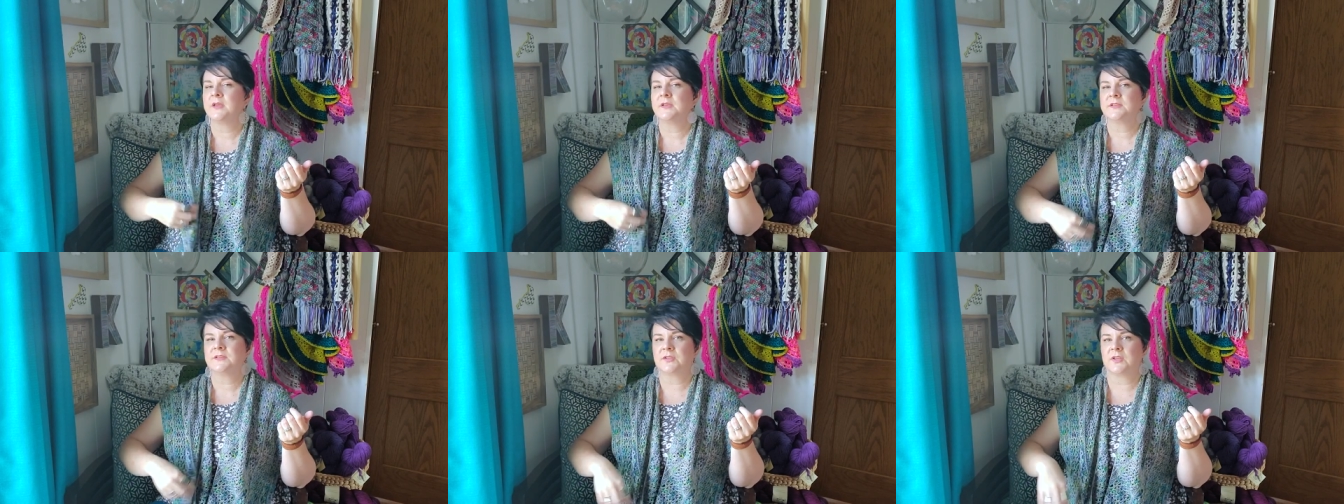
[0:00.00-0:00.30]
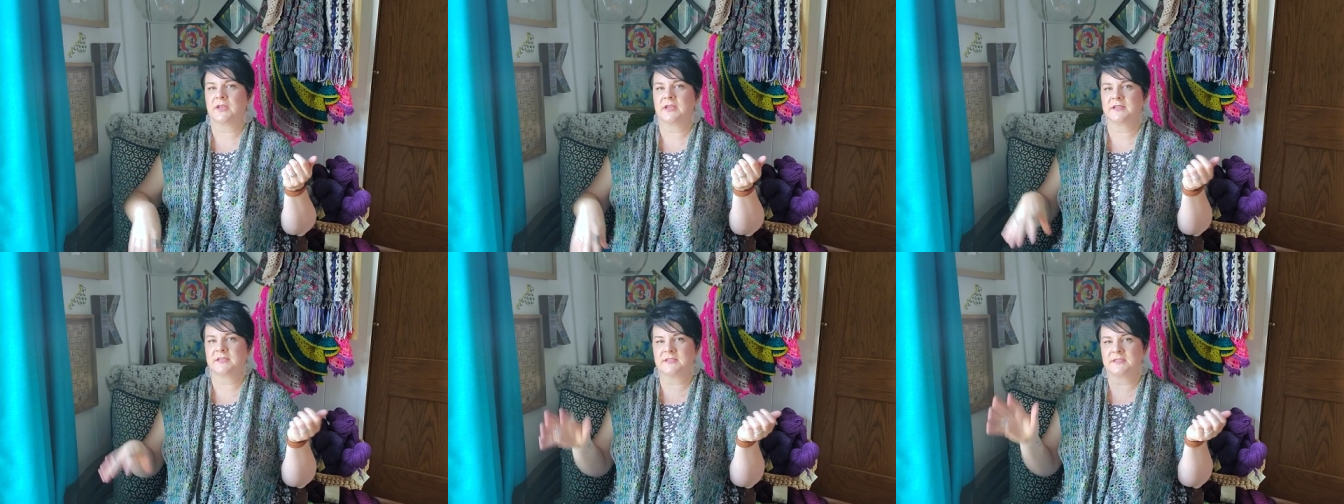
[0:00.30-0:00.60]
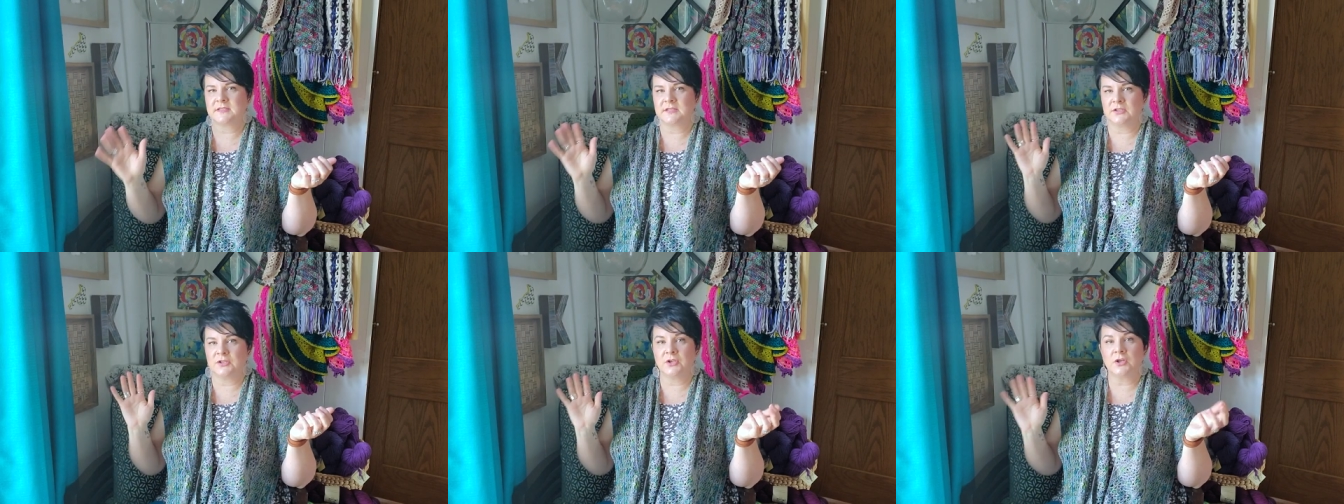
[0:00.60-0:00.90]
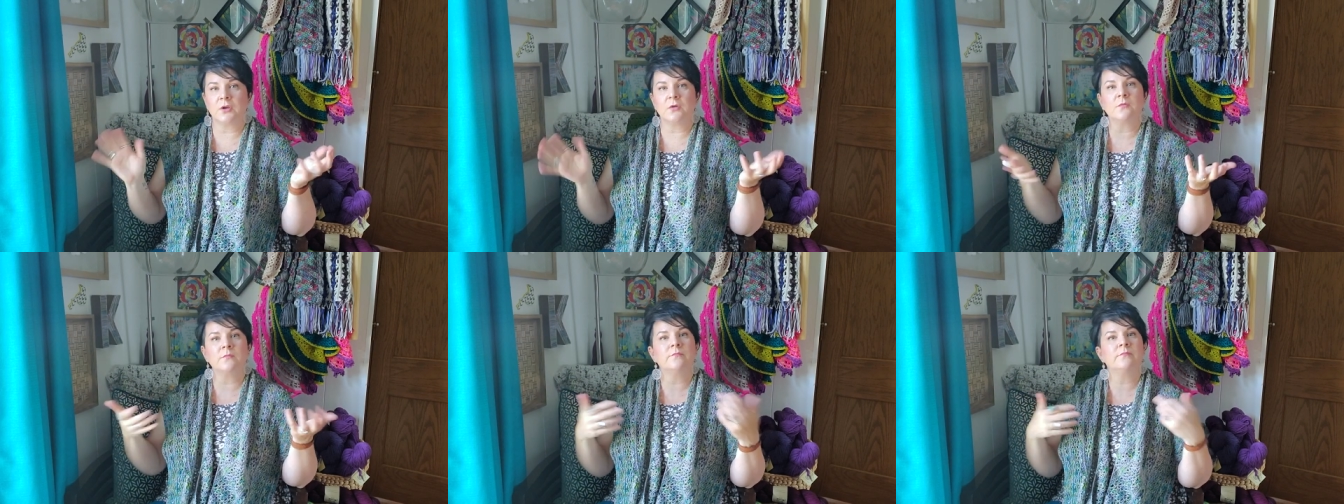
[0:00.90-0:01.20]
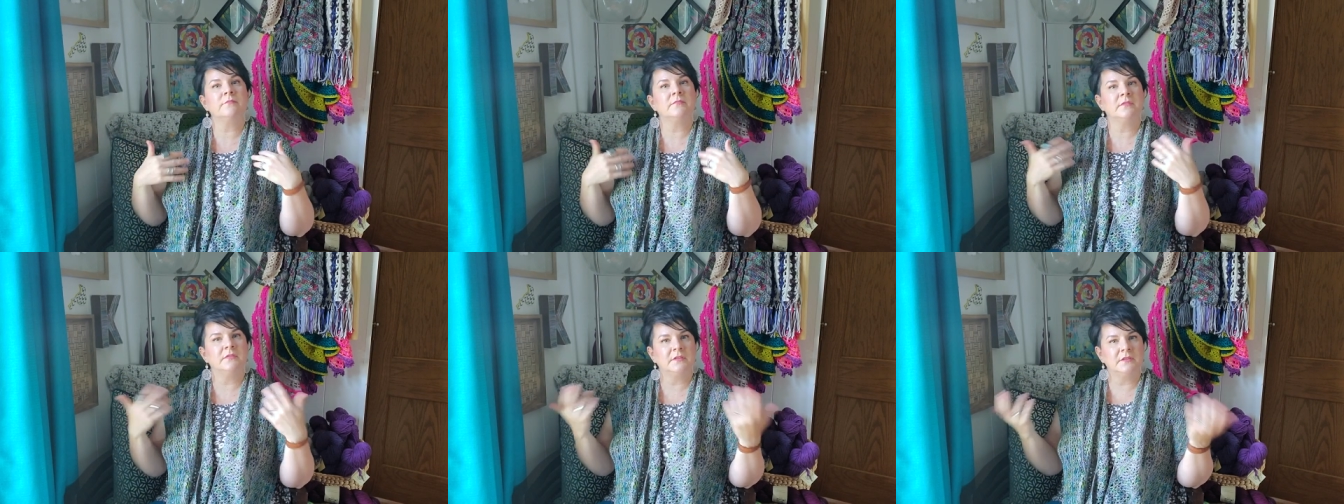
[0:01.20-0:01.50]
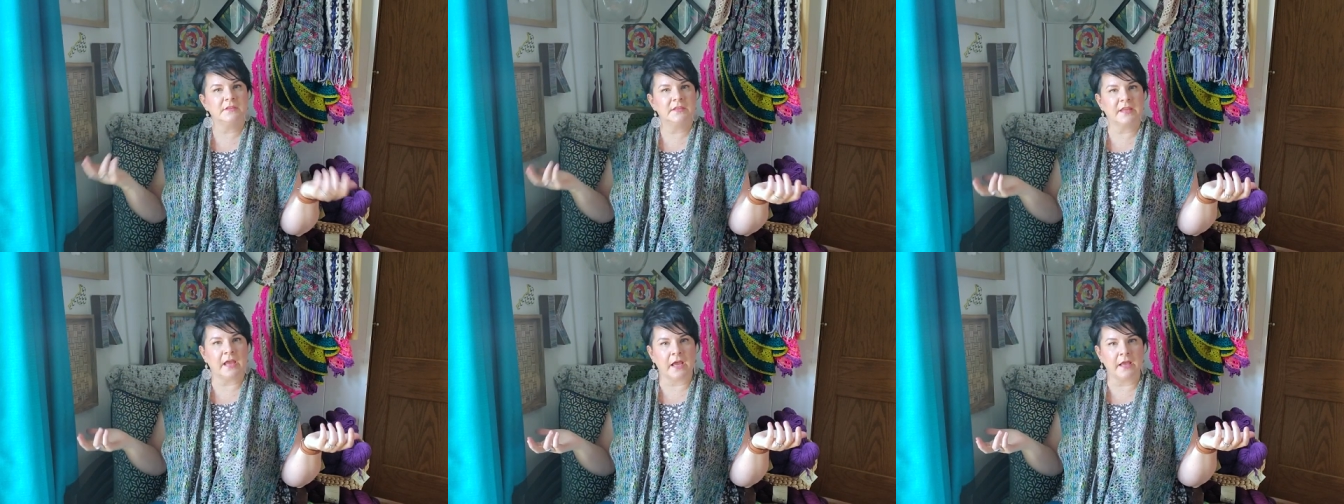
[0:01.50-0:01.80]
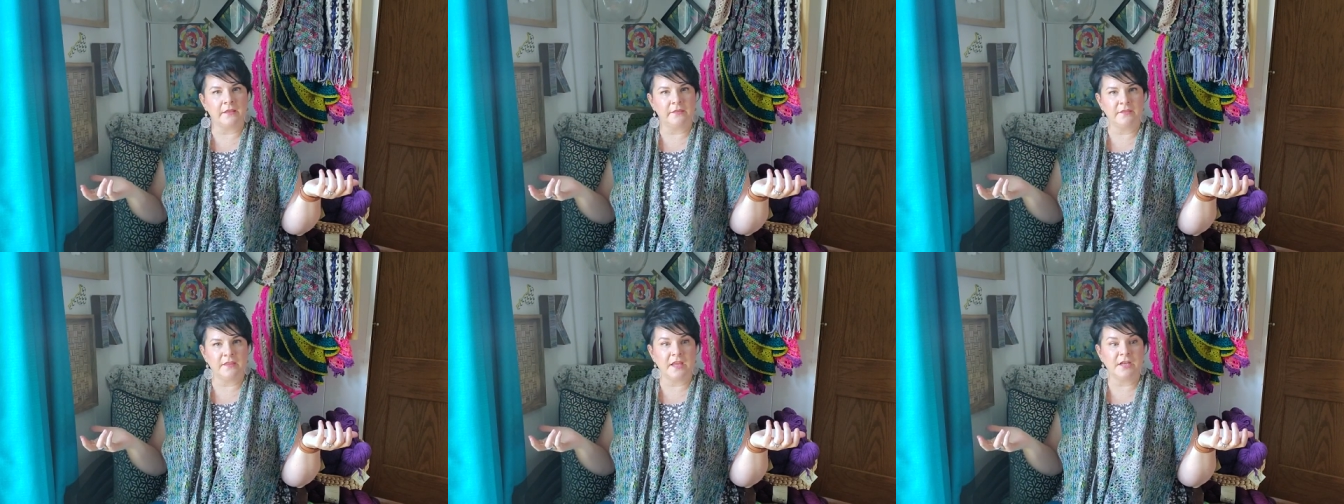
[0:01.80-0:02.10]
So that's, you know,
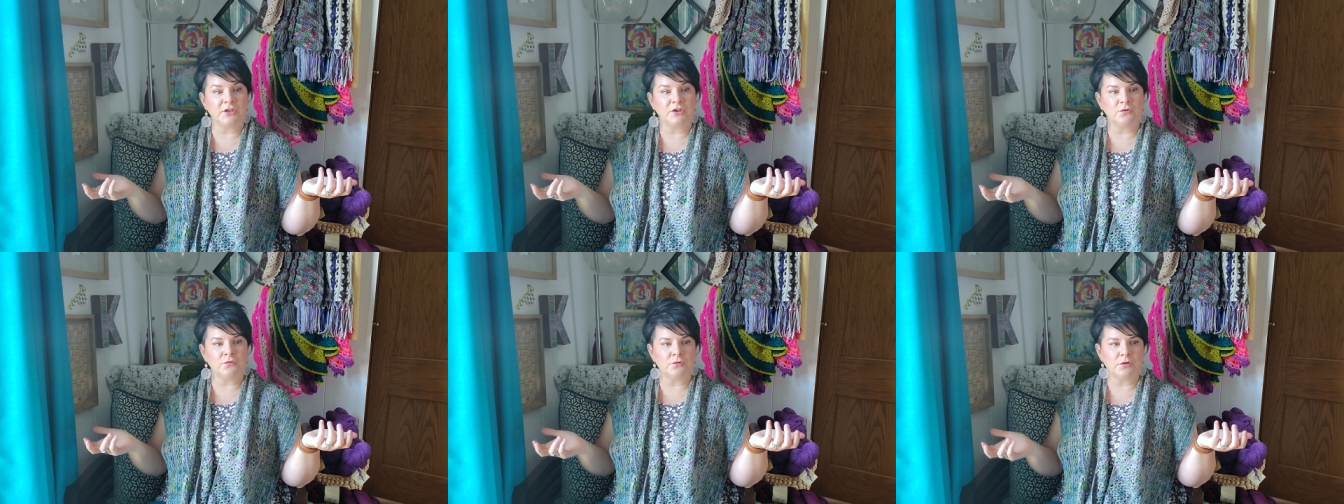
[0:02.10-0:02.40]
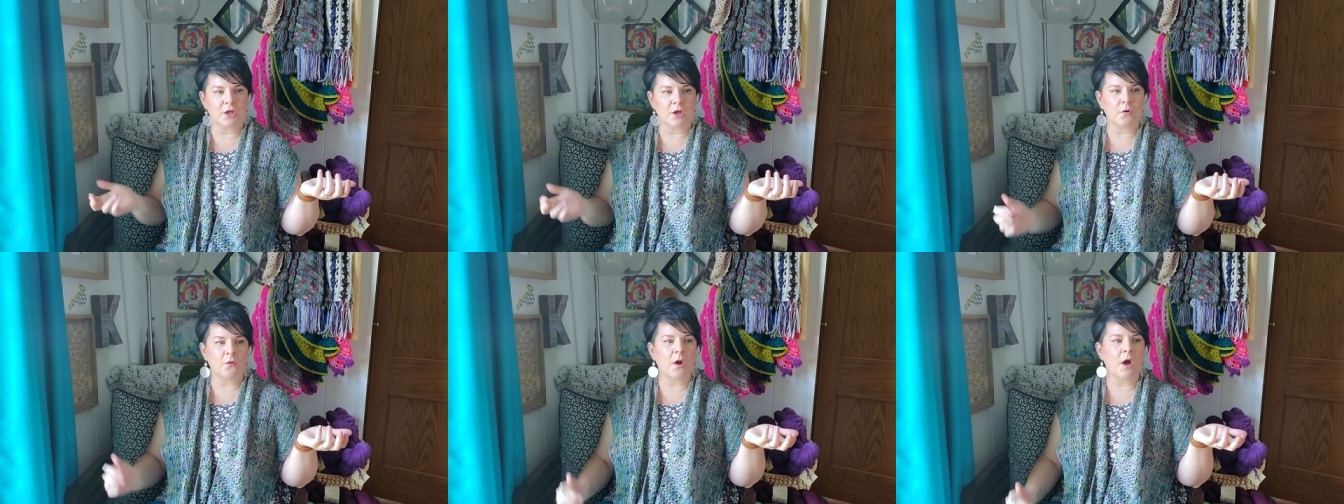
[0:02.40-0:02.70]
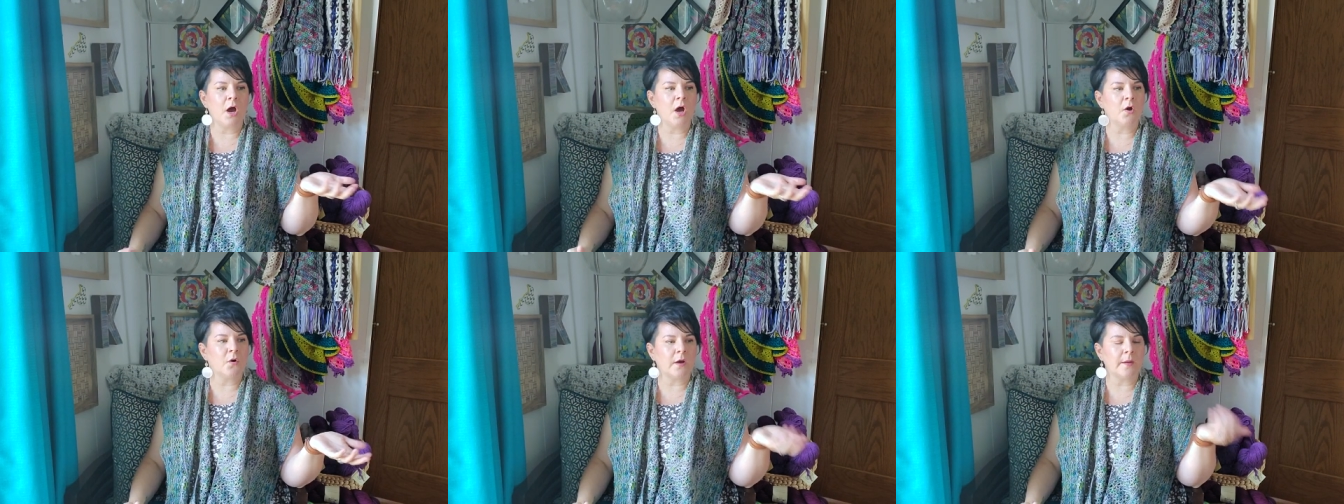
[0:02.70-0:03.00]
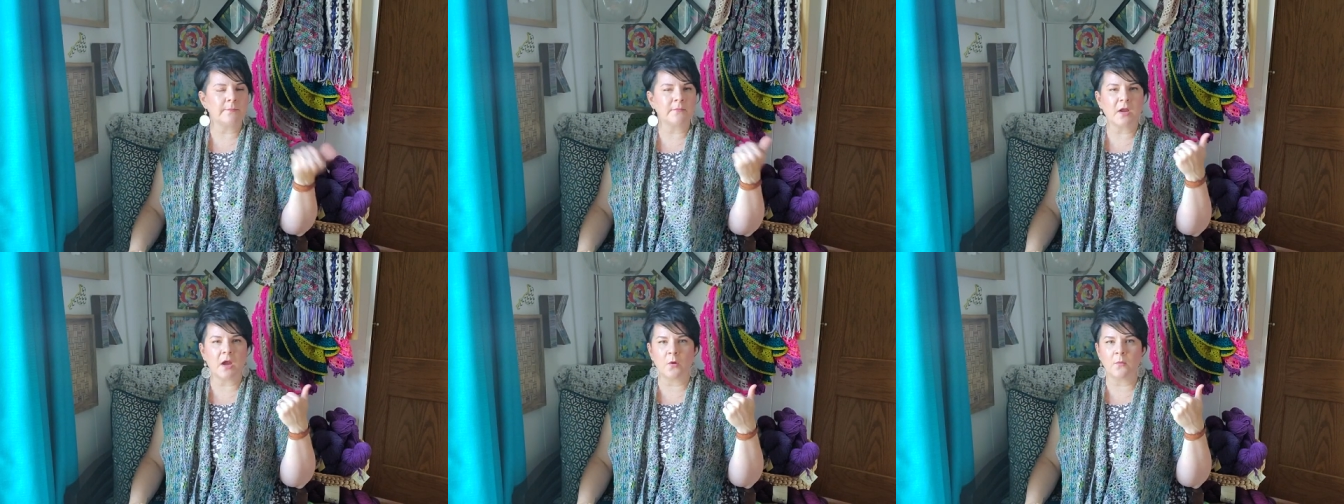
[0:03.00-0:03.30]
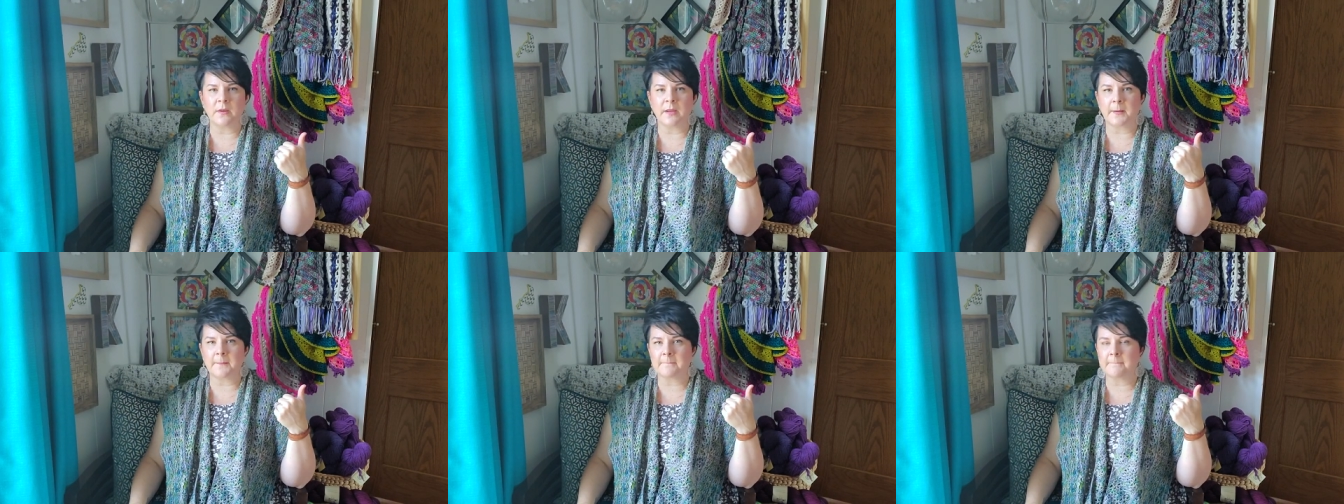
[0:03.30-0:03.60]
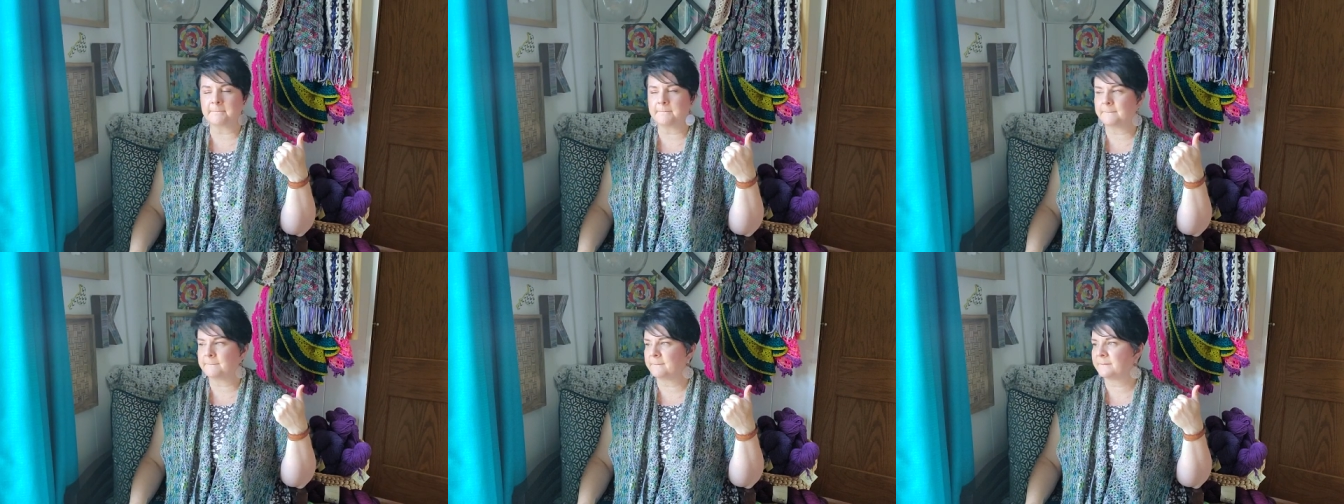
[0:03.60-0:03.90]
that then you'll know, oh, I'm going